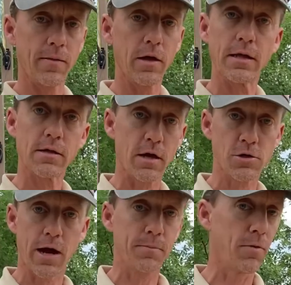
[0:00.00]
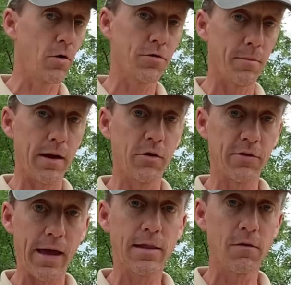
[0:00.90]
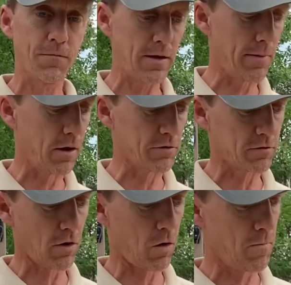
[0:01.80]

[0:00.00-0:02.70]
they attract both the males and the females. So